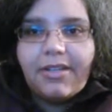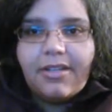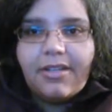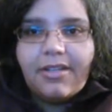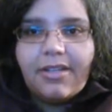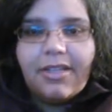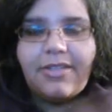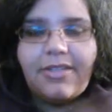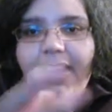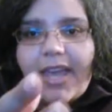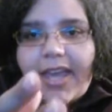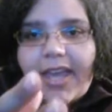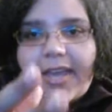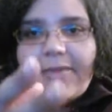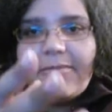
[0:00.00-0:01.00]
It's a
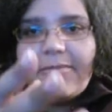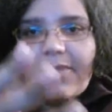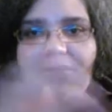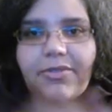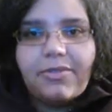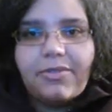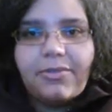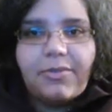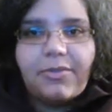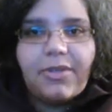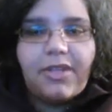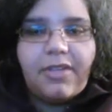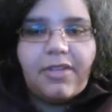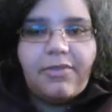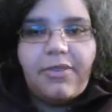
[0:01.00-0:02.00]
game that
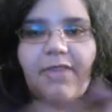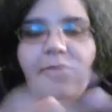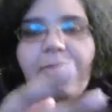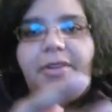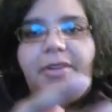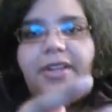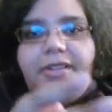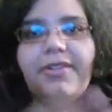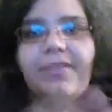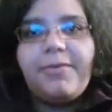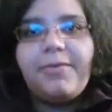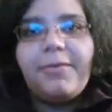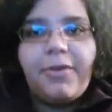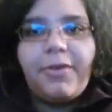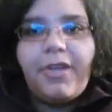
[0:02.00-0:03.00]
if you haven't played these
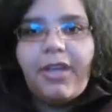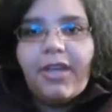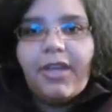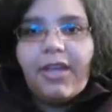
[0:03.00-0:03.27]
before,